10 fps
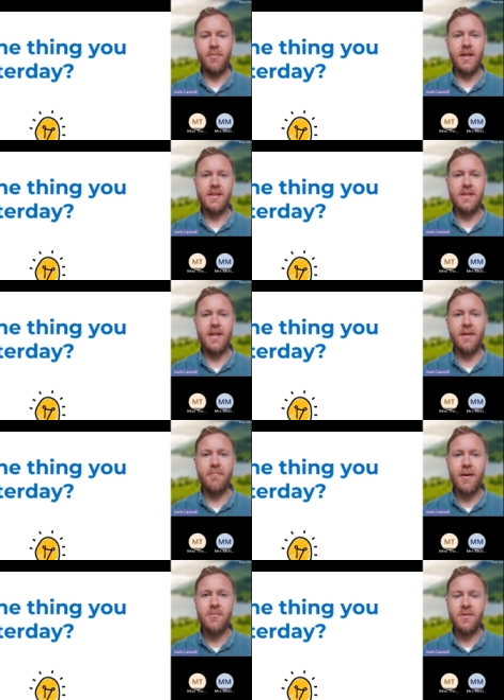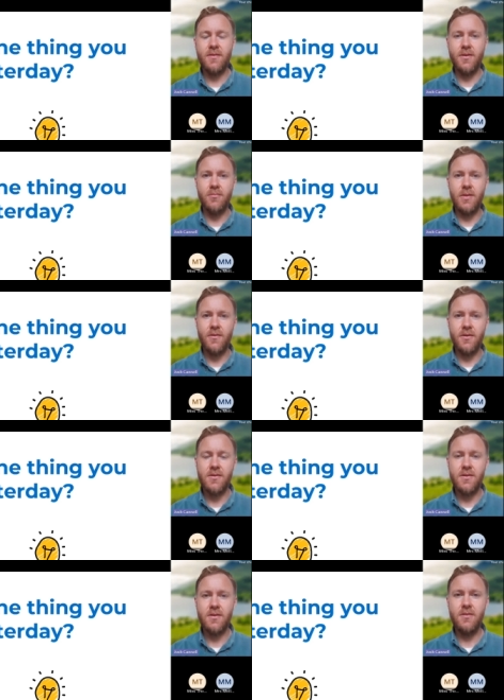but it's the amount of them. We've
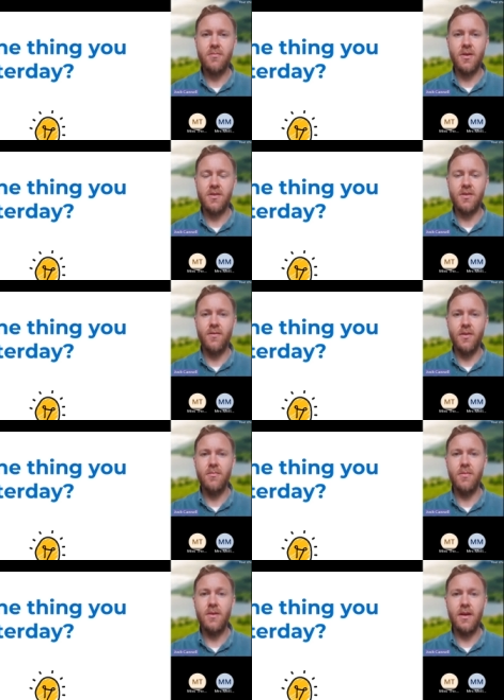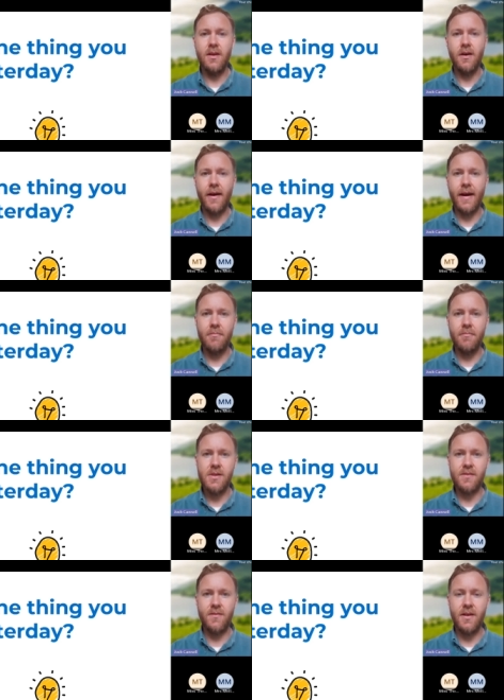got too much of them in our
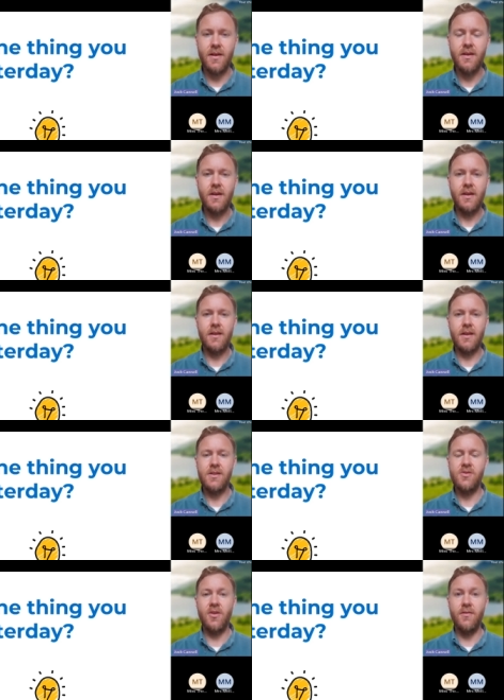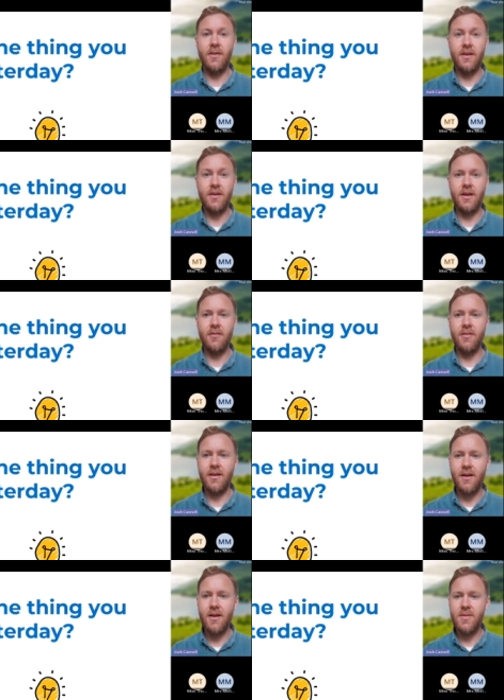atmosphere that's driving our
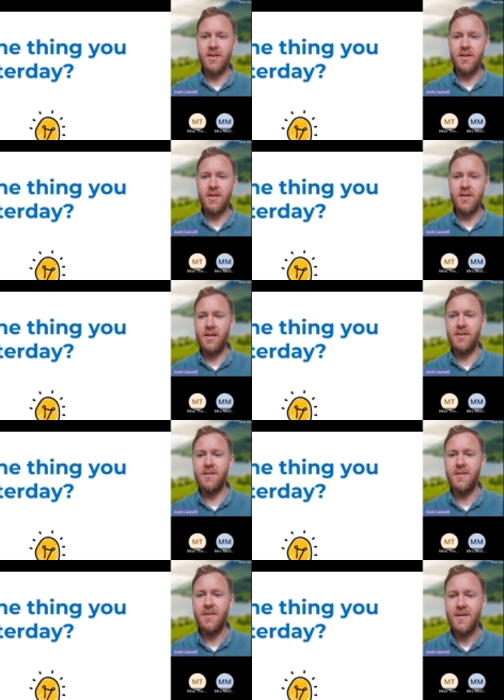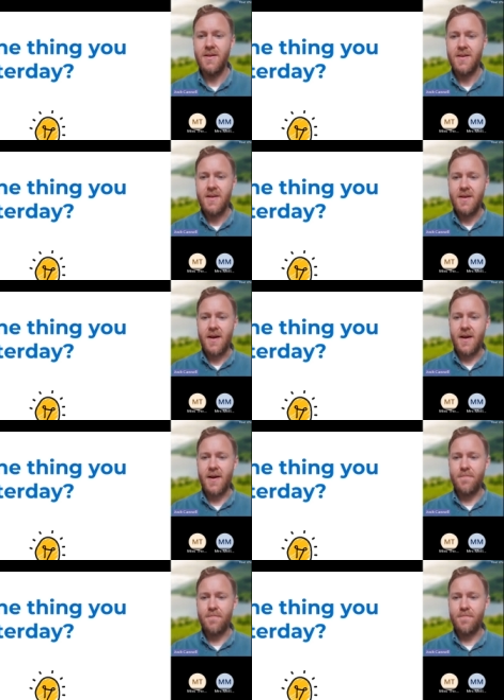current climate change.
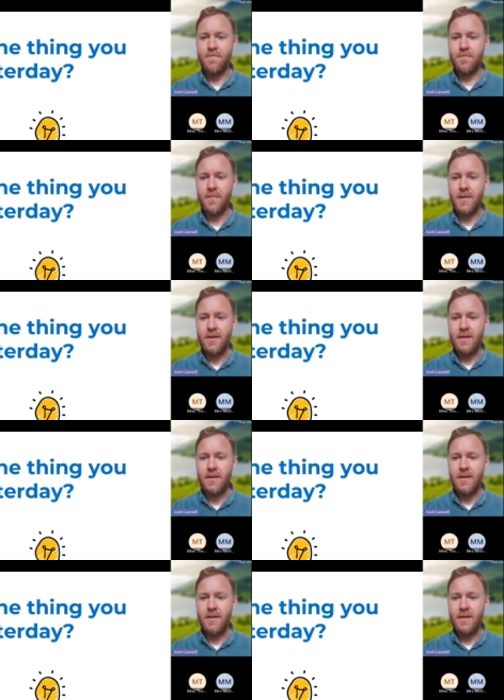Um,